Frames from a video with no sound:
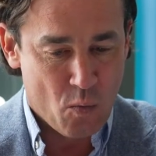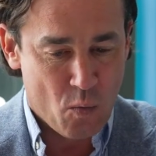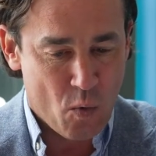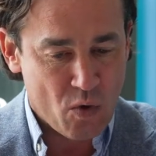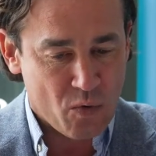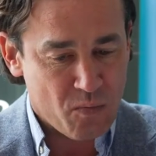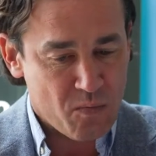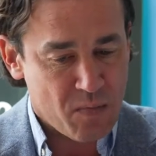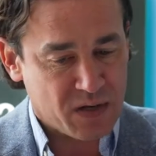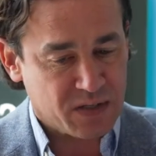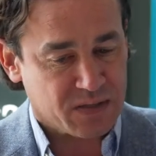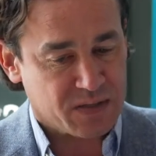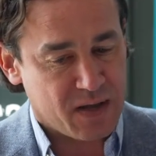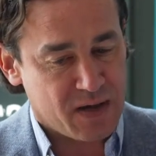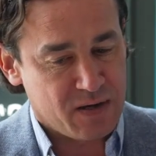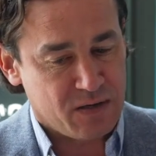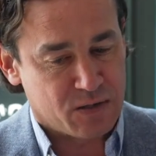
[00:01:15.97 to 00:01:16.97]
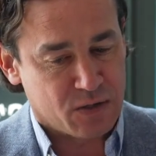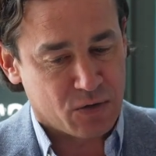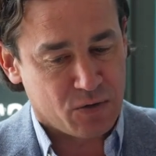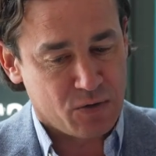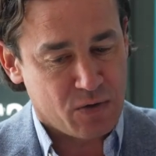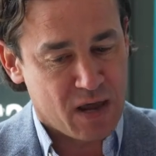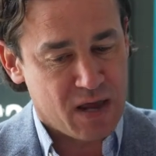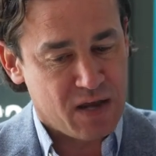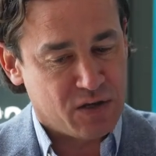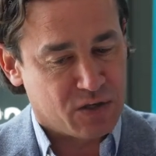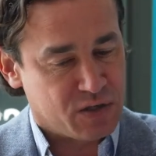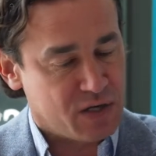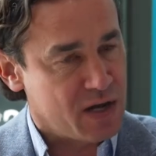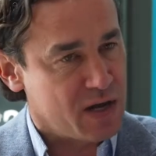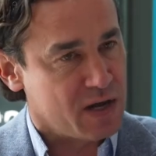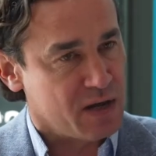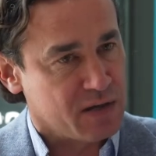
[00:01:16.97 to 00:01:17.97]
What must they do each
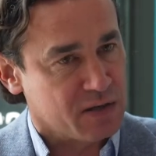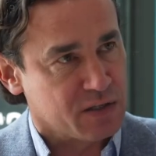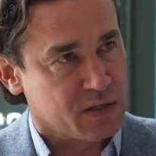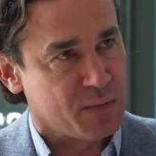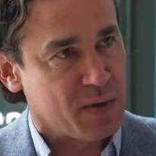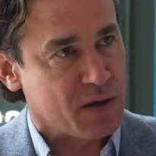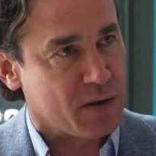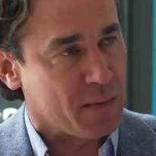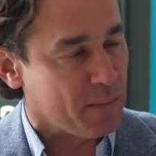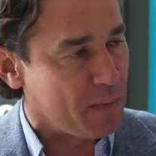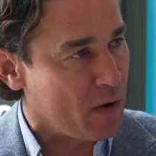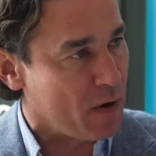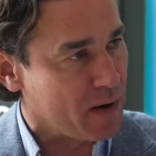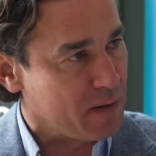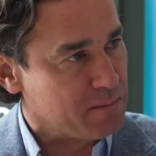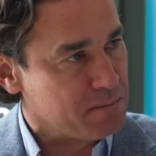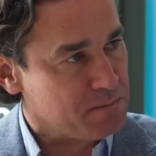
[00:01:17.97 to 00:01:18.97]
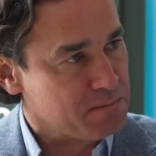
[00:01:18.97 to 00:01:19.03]
year to be compliant?